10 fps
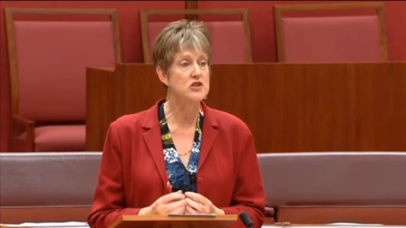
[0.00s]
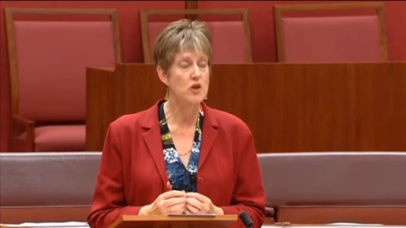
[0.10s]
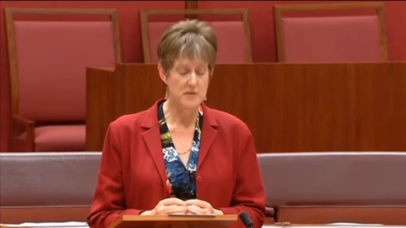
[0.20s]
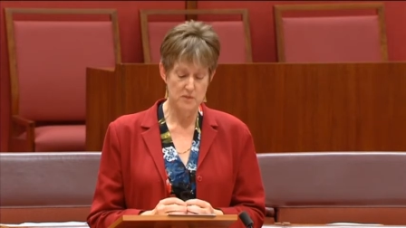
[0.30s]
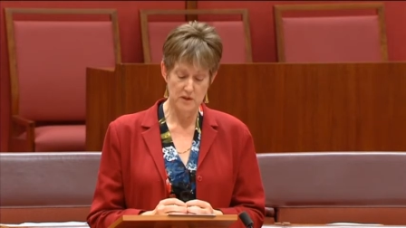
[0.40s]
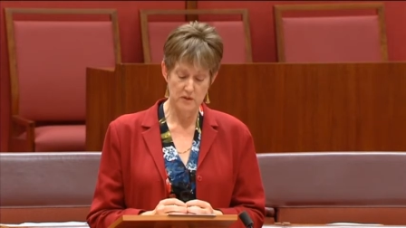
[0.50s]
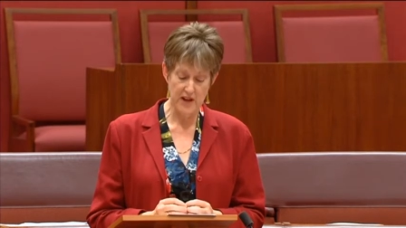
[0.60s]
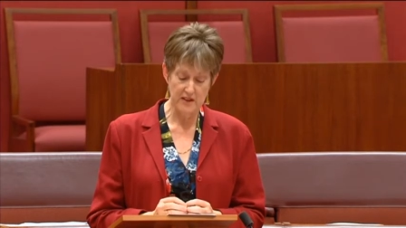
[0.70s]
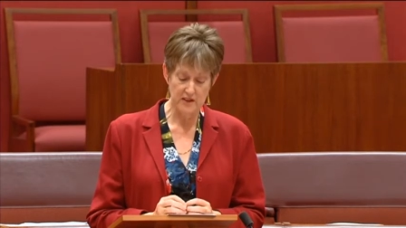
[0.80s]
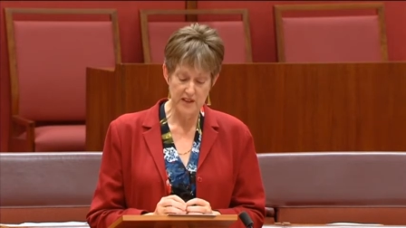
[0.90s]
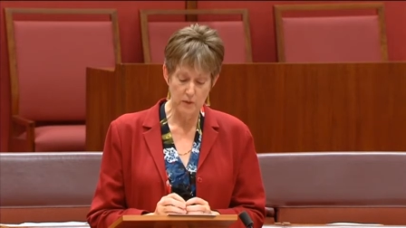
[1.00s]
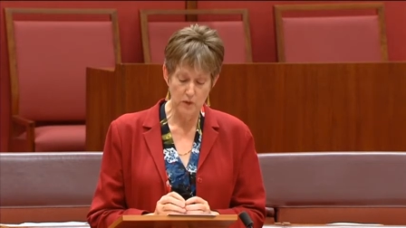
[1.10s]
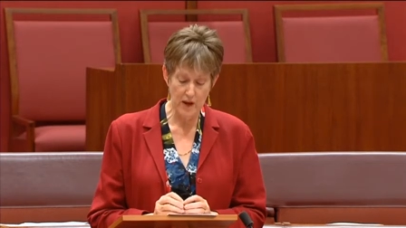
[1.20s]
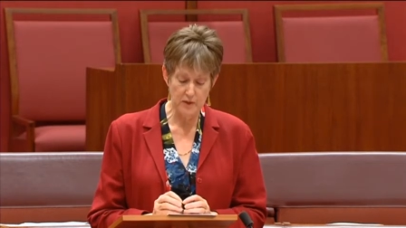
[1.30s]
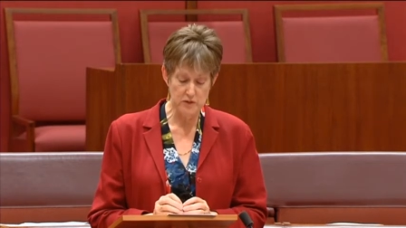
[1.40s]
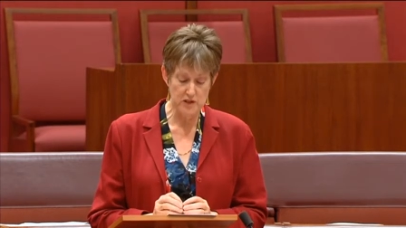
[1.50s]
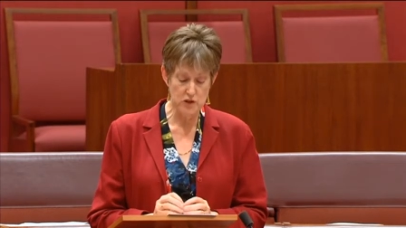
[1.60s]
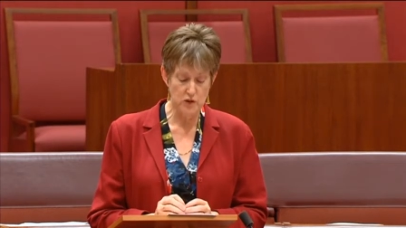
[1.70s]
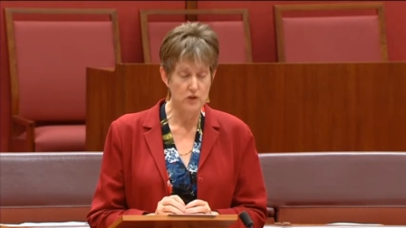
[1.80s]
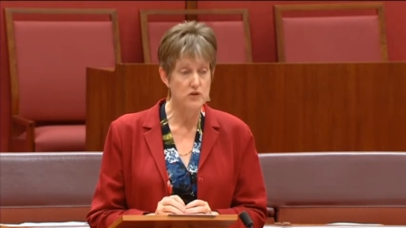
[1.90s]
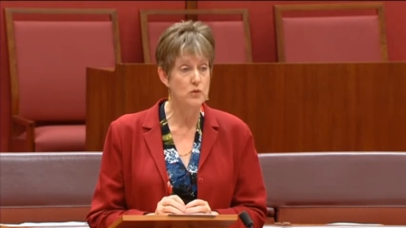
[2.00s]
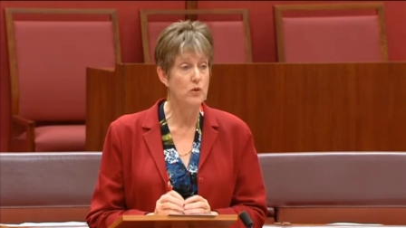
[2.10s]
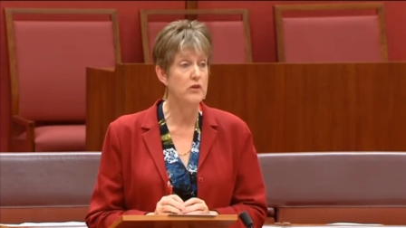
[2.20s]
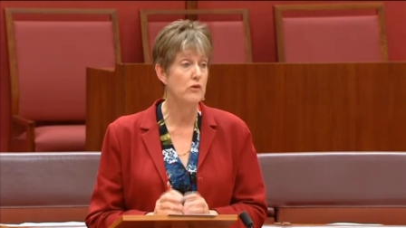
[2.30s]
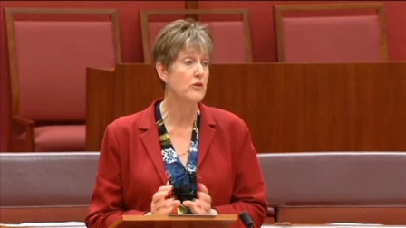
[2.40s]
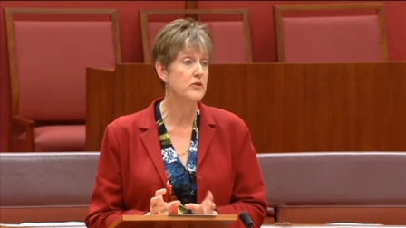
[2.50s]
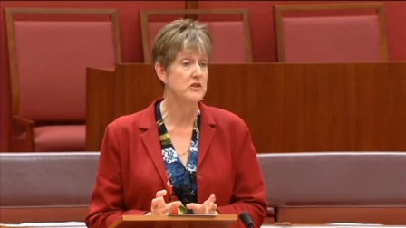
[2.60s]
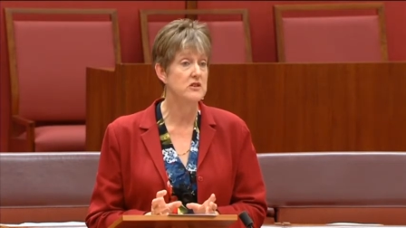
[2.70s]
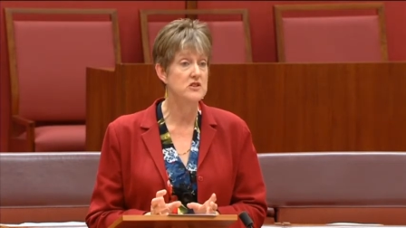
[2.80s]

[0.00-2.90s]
terms with the fact that they will have to return to what are often